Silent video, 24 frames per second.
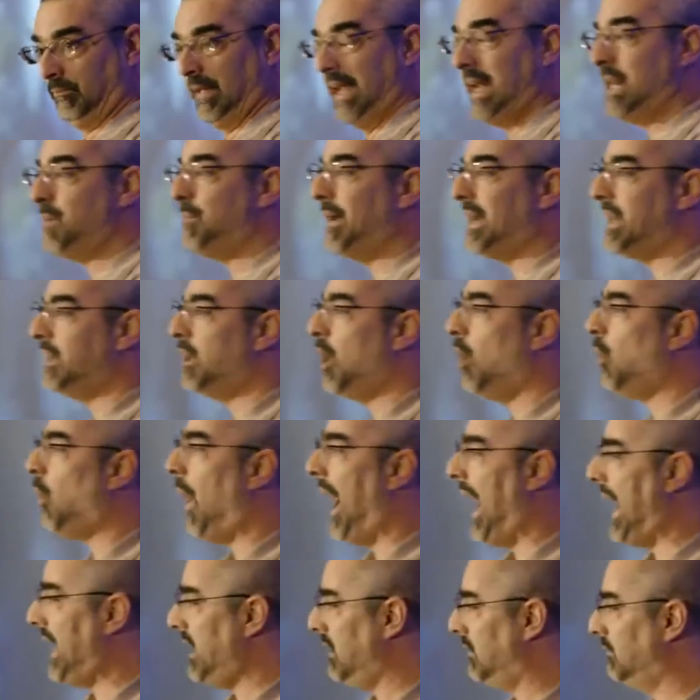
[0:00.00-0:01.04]
Anybody know
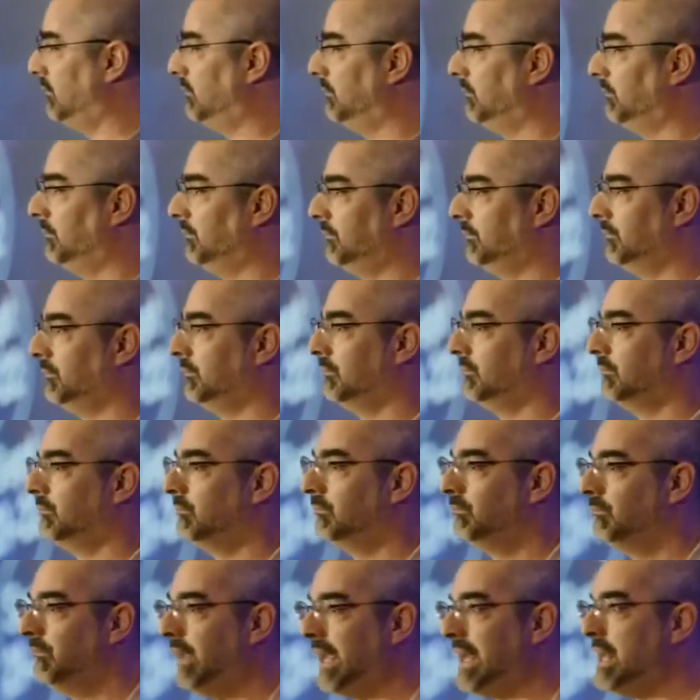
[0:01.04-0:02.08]
why?
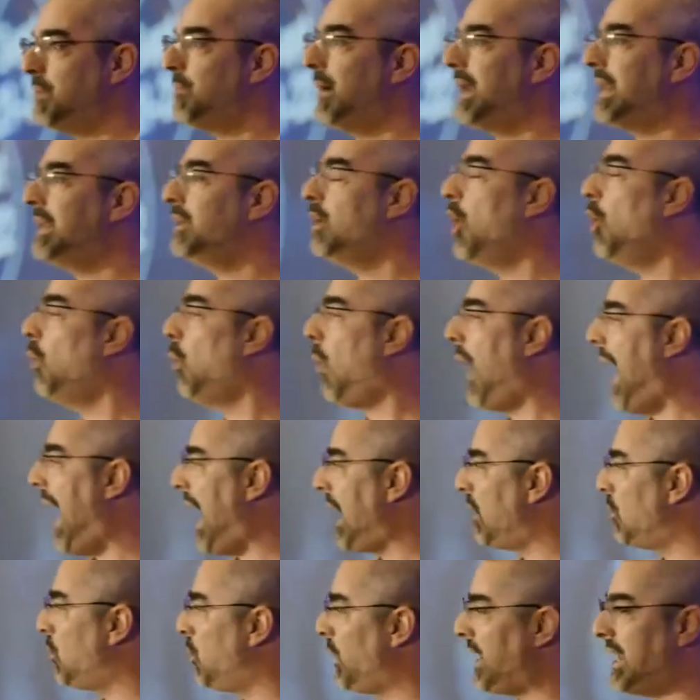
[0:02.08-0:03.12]
Anybody know
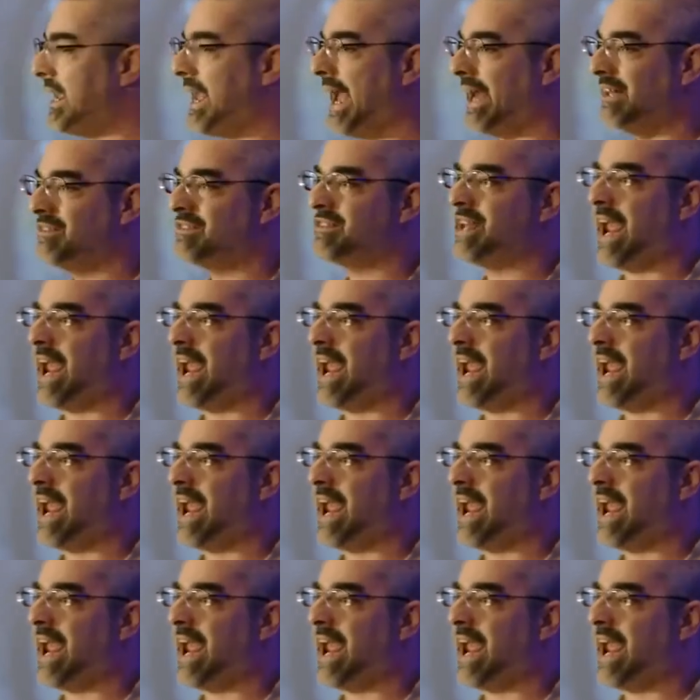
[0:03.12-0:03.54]
why we as